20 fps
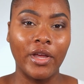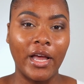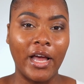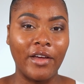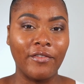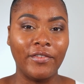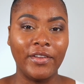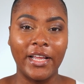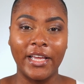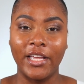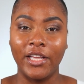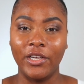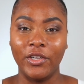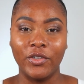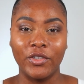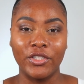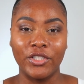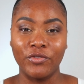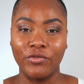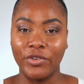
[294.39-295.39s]
I feel like it
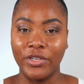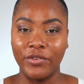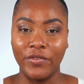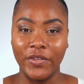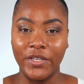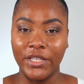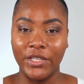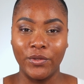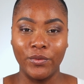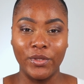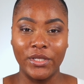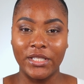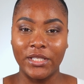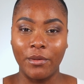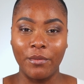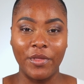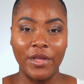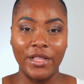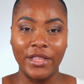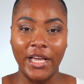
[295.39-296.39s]
looks really, really cute.
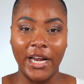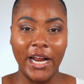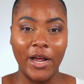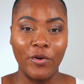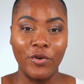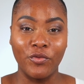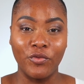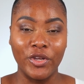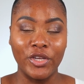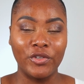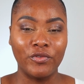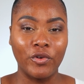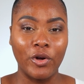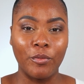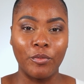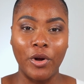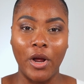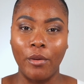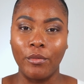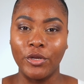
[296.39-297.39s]
Something that I would reach for
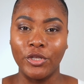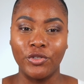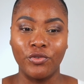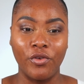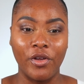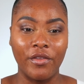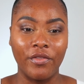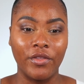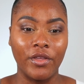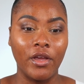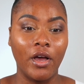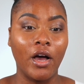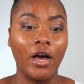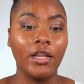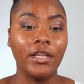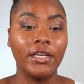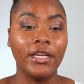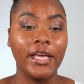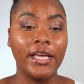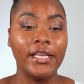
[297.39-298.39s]
probably during the
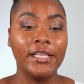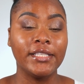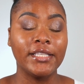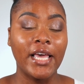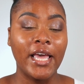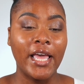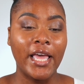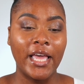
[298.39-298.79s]
holidays.